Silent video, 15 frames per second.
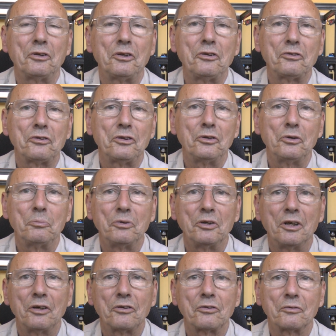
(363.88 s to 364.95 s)
the DC
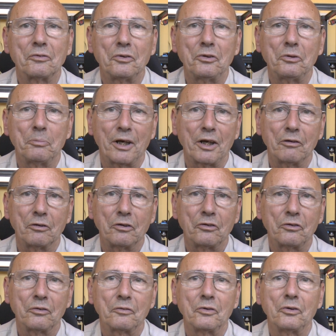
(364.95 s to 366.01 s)
UPS, I've got the
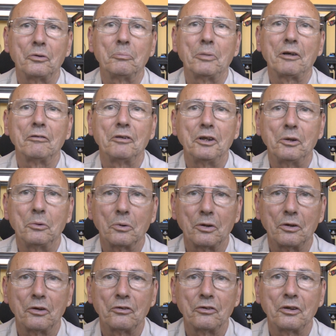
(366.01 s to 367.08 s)
batteries, I've got a battery
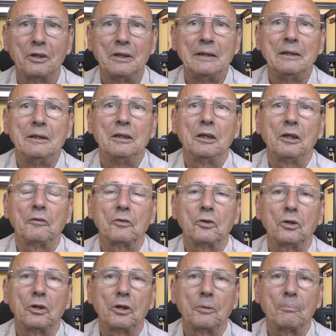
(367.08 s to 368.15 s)
equaliser, I've
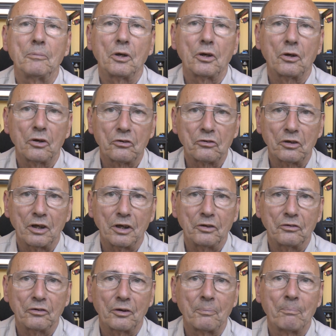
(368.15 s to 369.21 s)
got a, uh, an
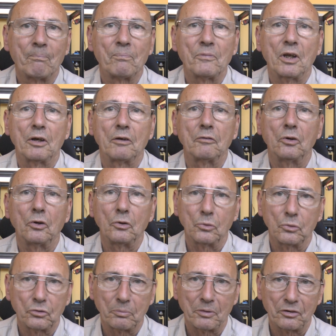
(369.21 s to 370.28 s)
isolator and I've got an
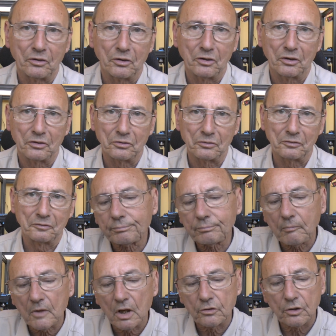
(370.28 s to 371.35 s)
automatic cutoff.
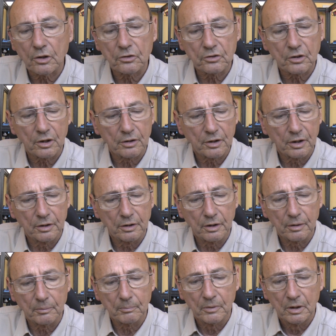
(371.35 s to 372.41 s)
So I say then
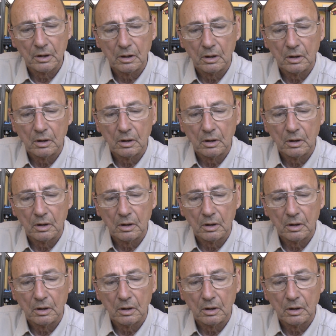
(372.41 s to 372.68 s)
um,